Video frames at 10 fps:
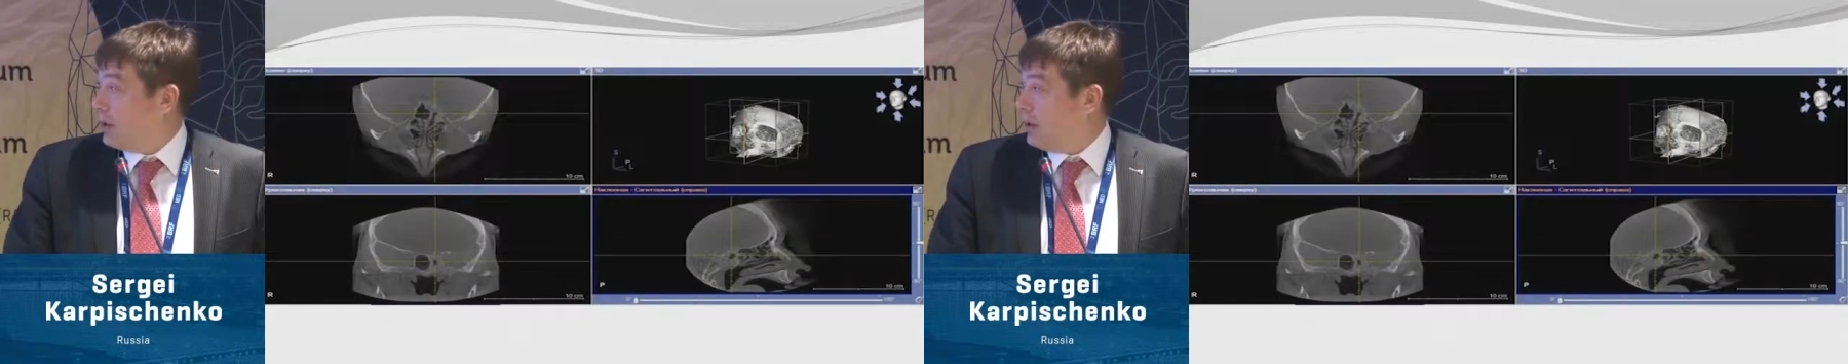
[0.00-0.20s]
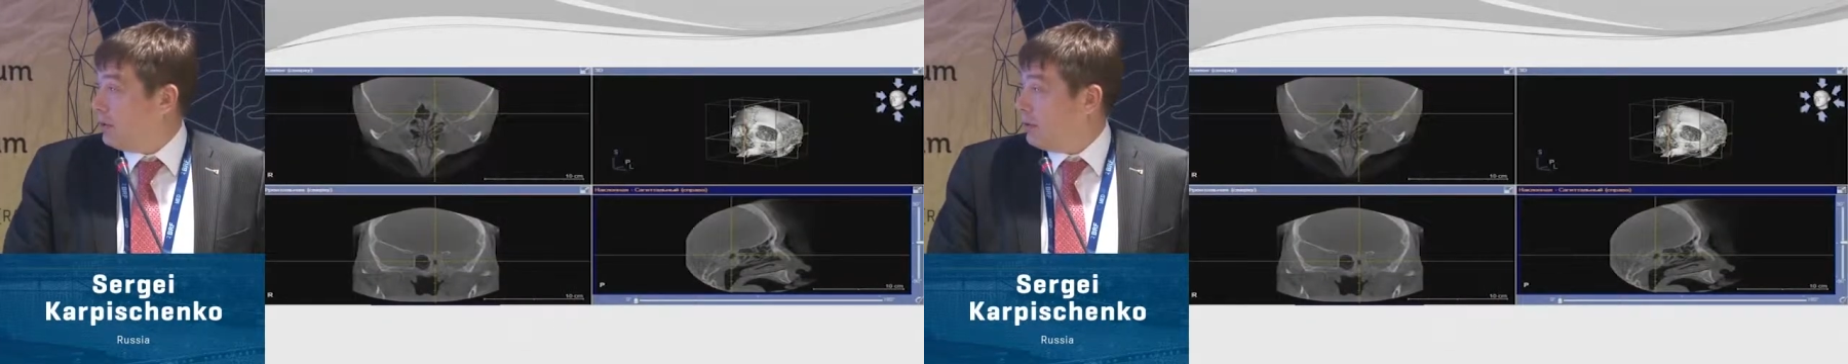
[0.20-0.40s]

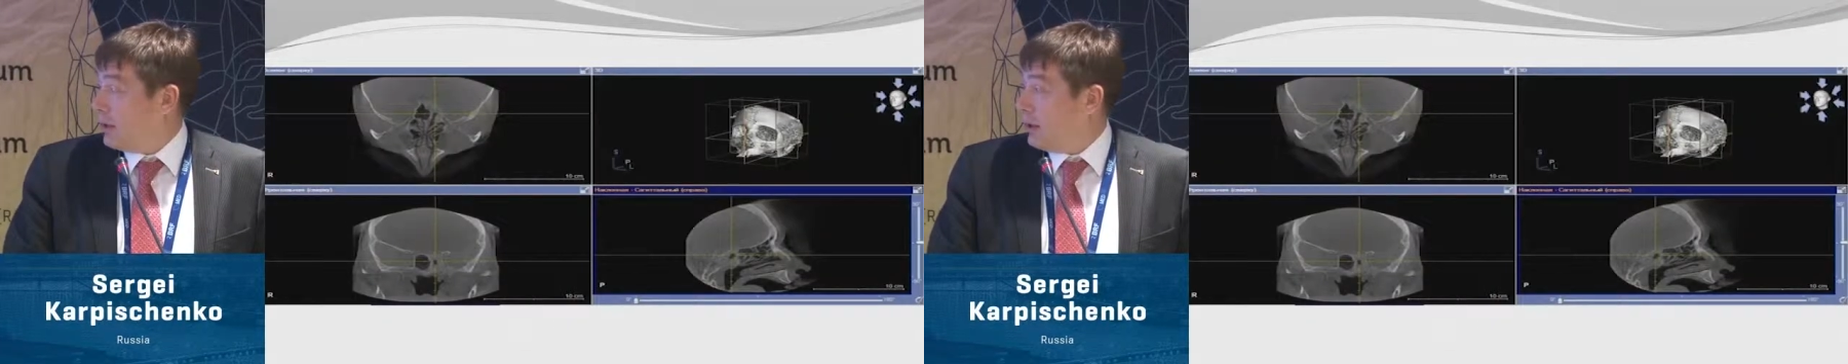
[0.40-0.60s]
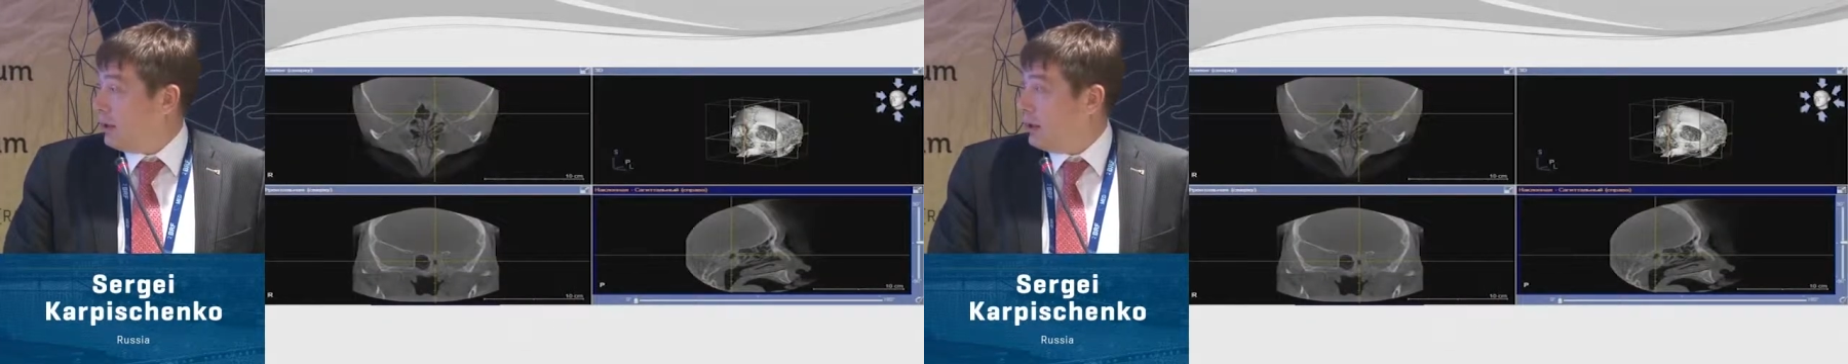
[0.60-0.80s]
and
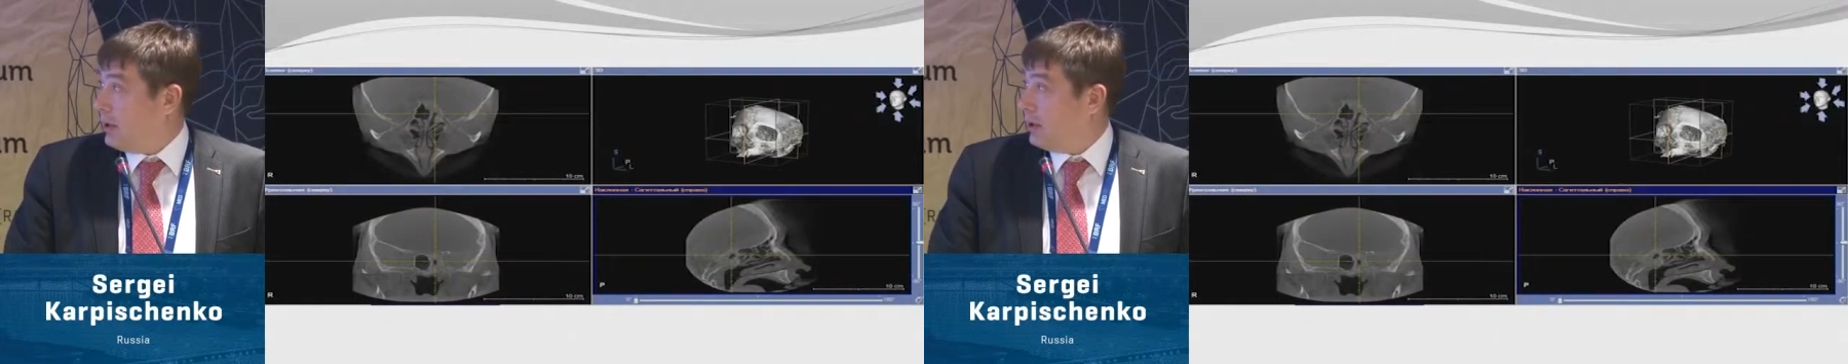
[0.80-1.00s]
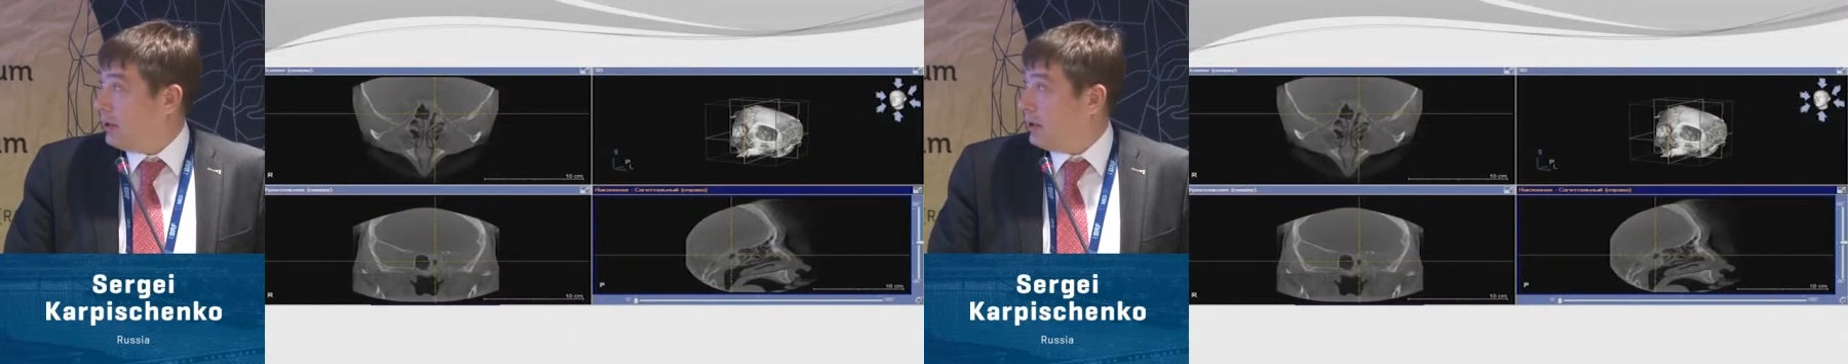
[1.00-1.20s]

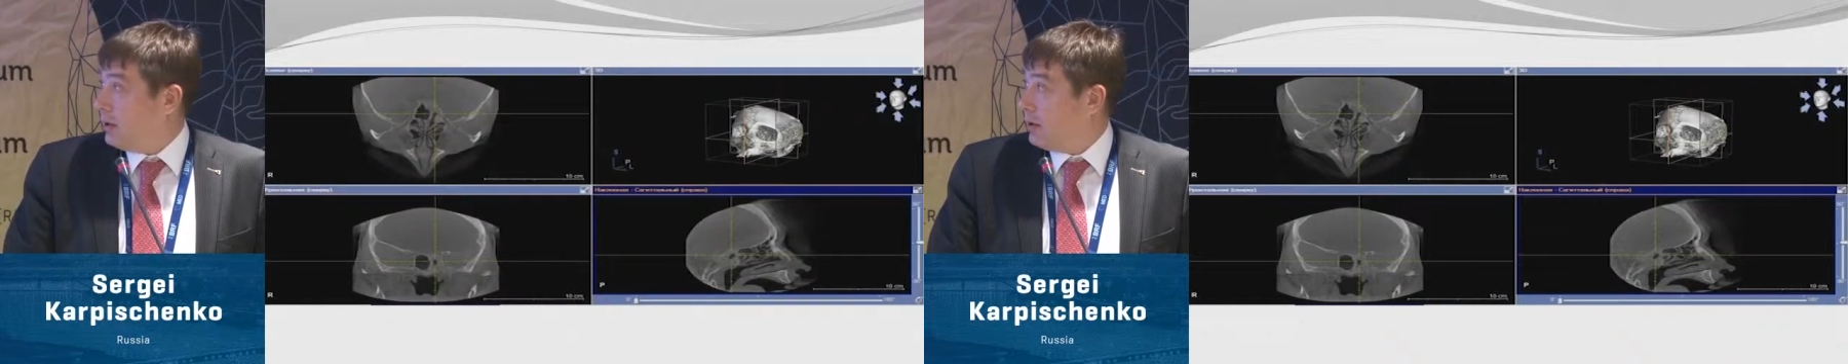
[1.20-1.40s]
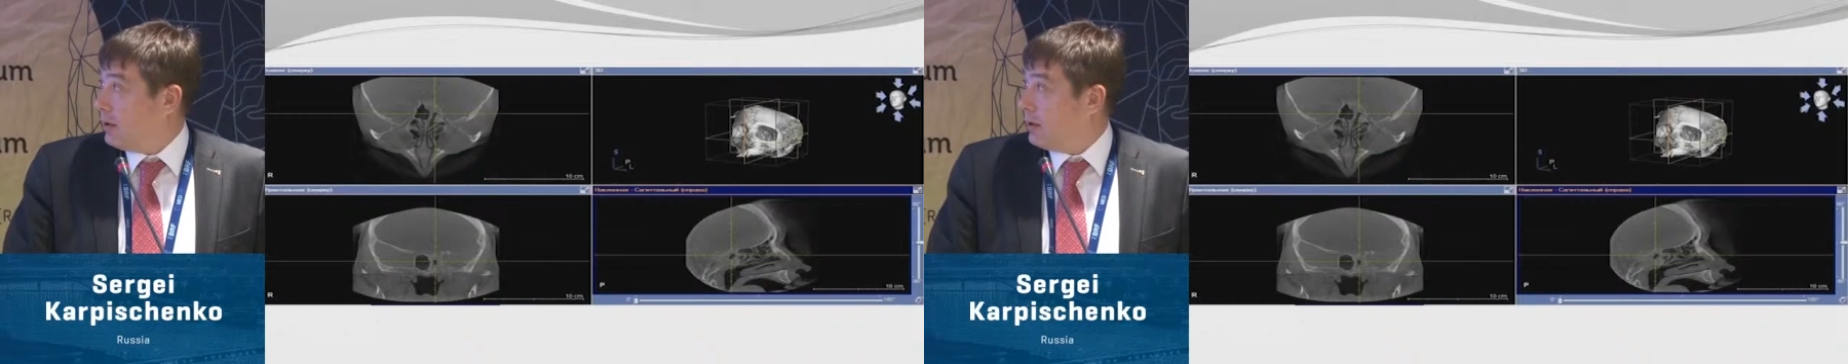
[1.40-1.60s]
finally,
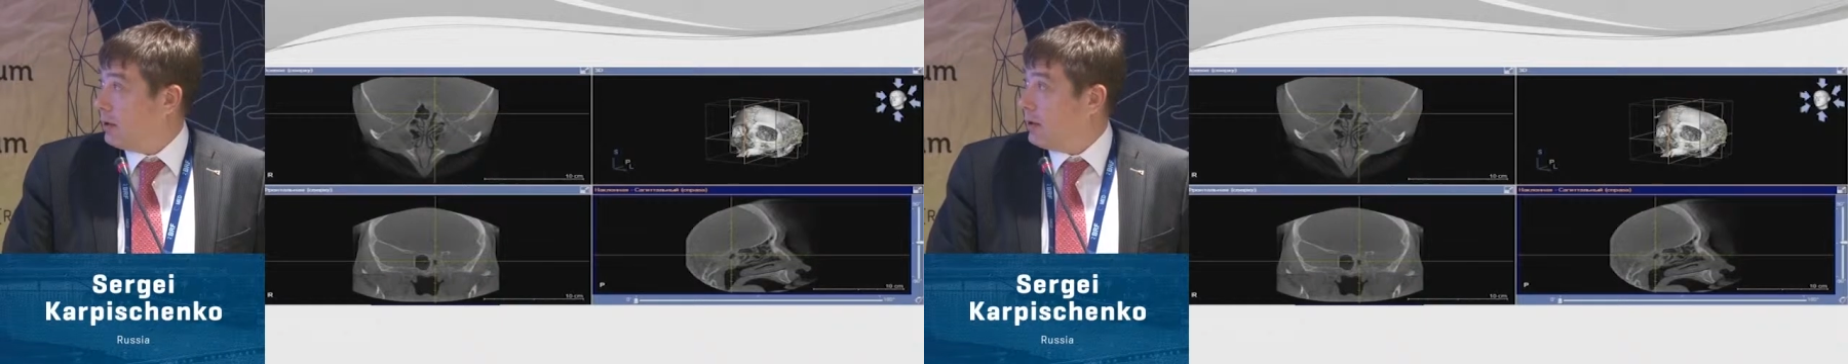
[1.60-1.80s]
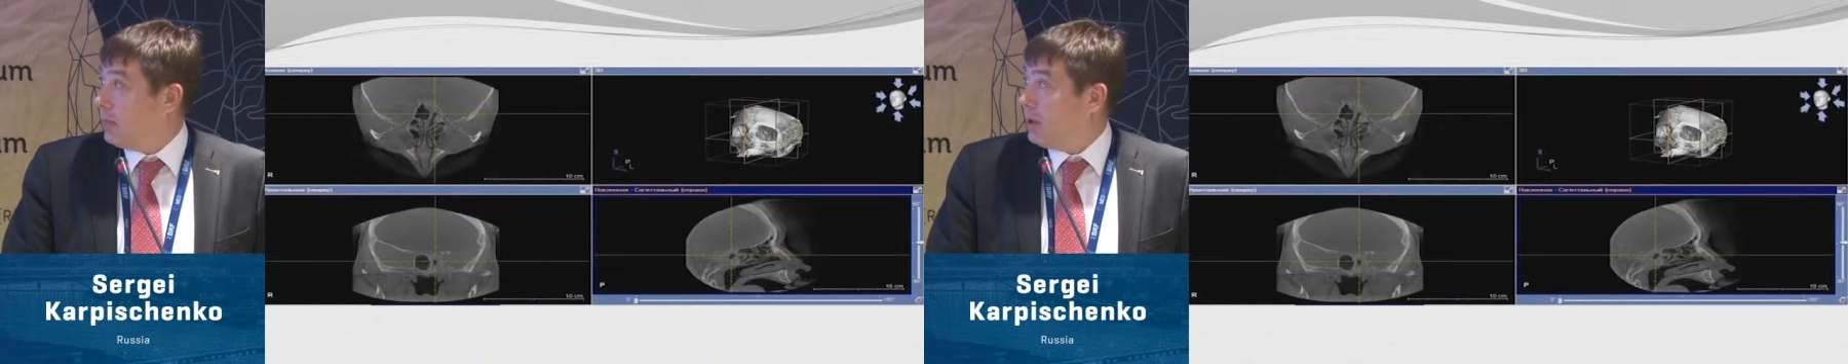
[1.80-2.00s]

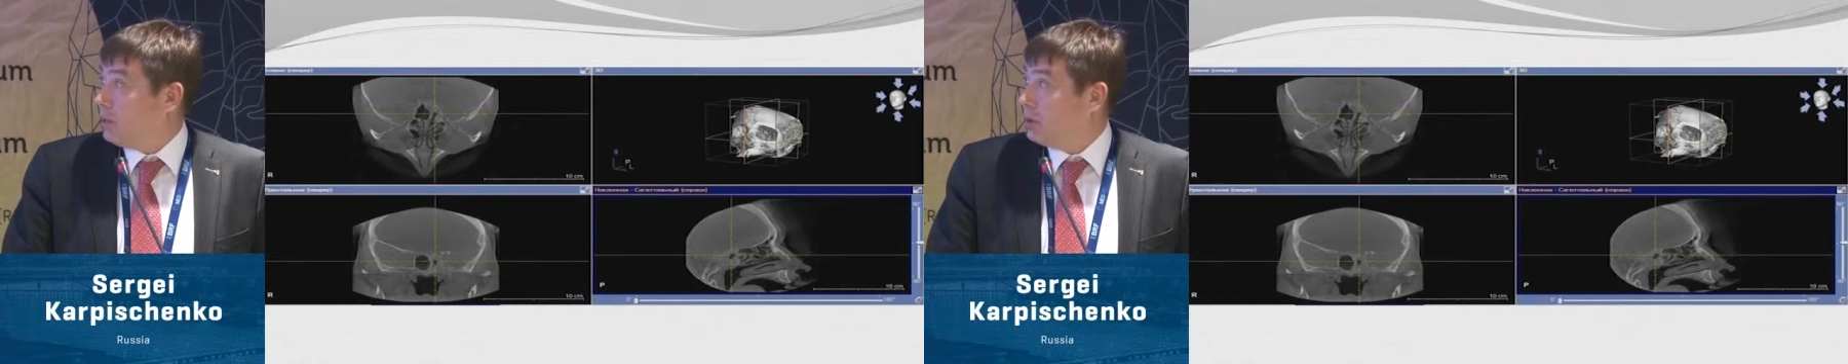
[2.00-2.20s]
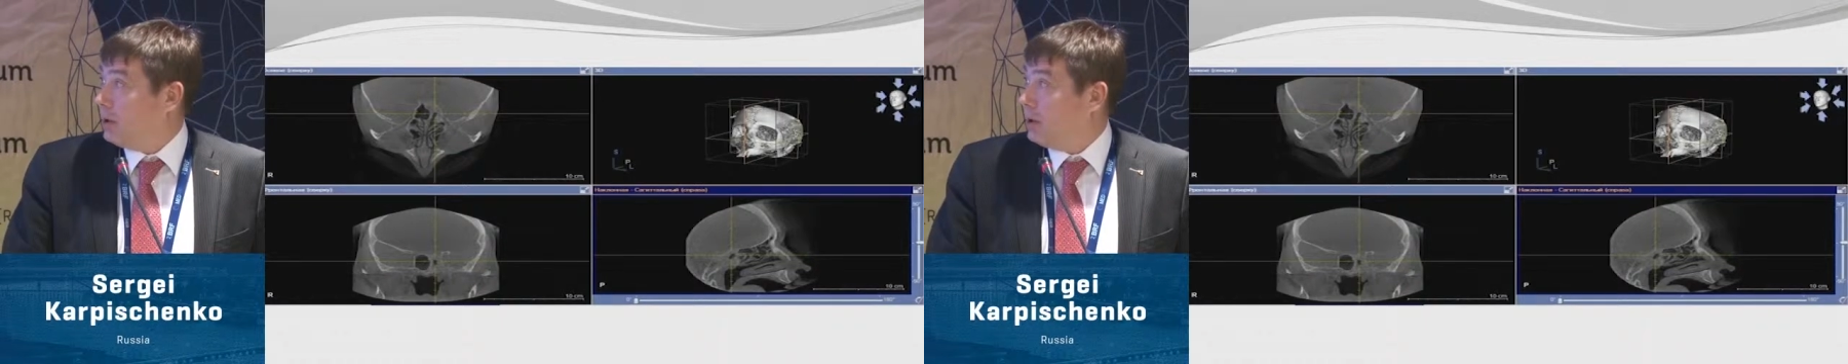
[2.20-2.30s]
about